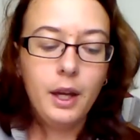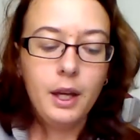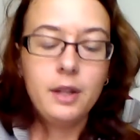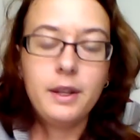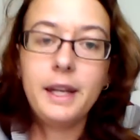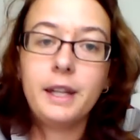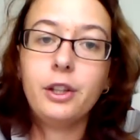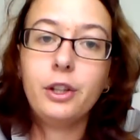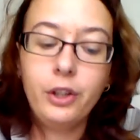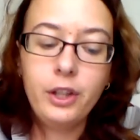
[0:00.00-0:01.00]
They
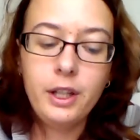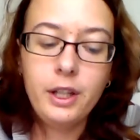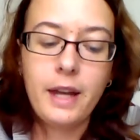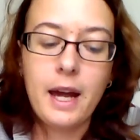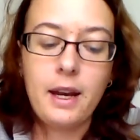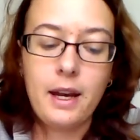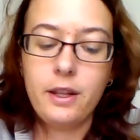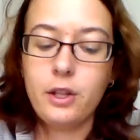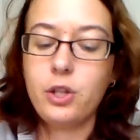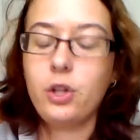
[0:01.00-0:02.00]
concluded that
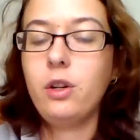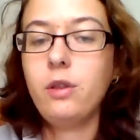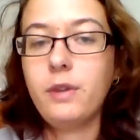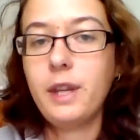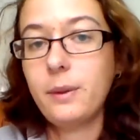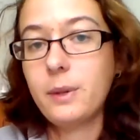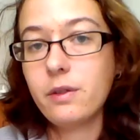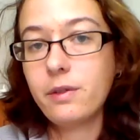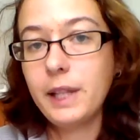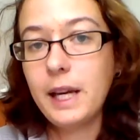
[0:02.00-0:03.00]
there was a
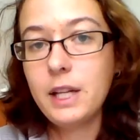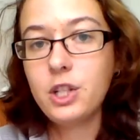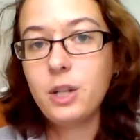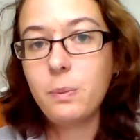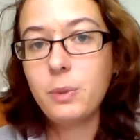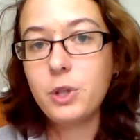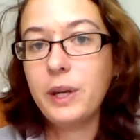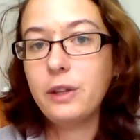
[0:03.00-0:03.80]
relationship between the